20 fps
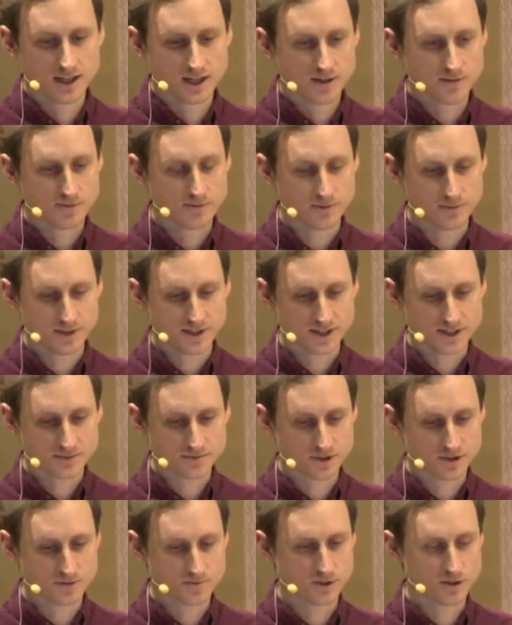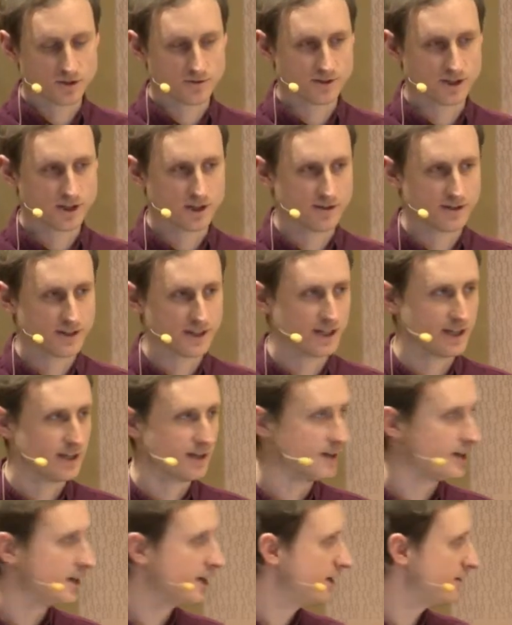For me, it's much more of an R&D
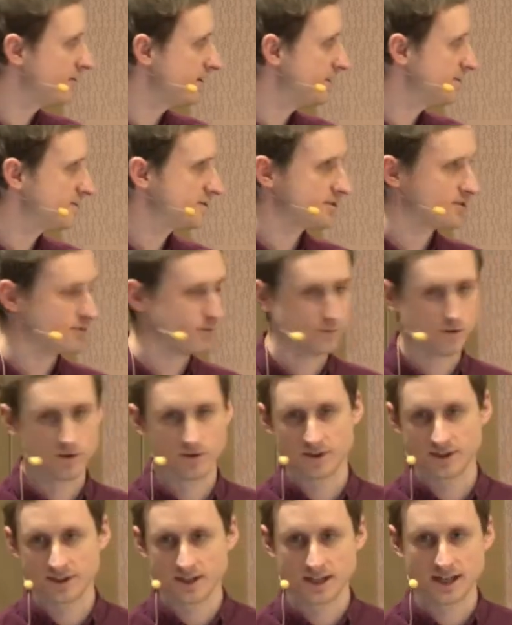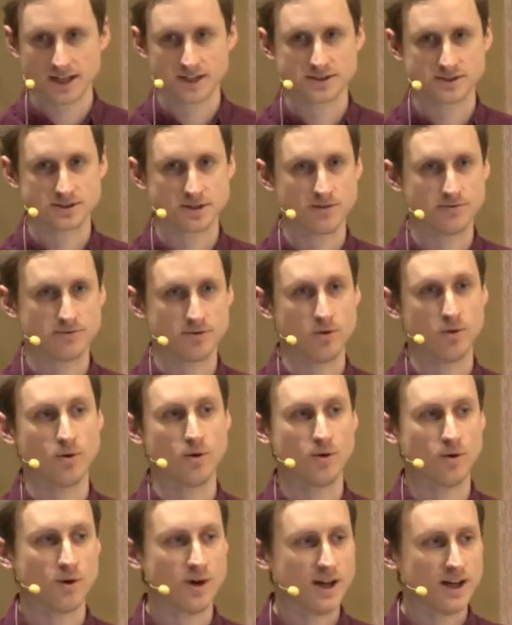into what the collections are
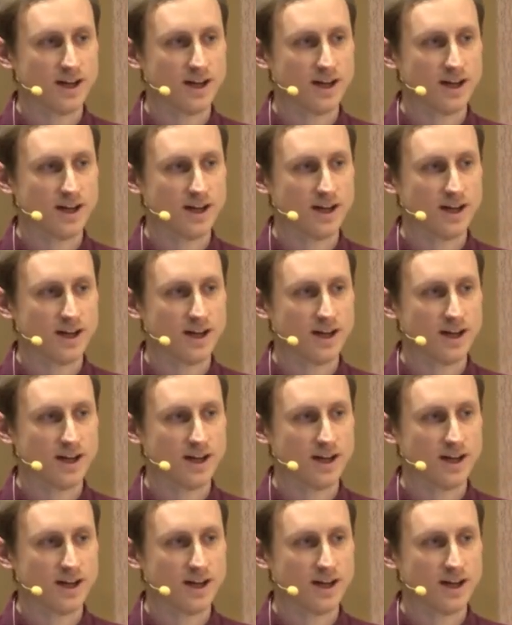for,